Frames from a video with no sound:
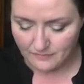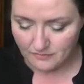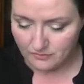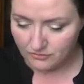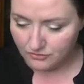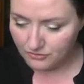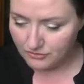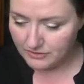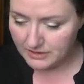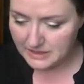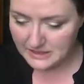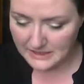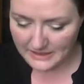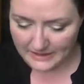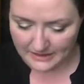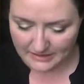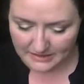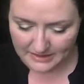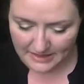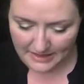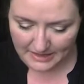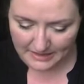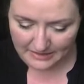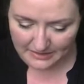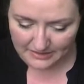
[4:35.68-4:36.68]
really
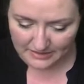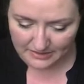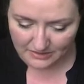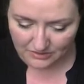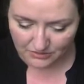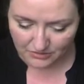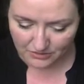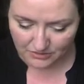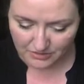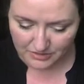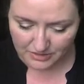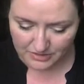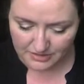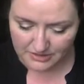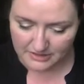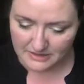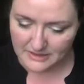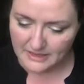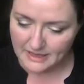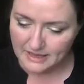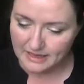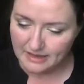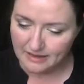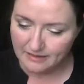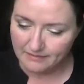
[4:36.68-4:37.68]
intense, gorgeous
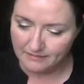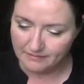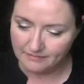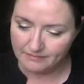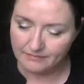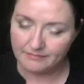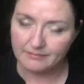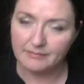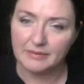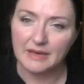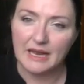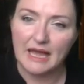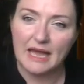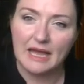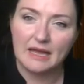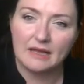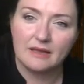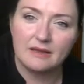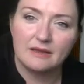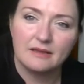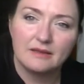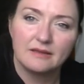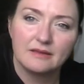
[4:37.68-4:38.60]
black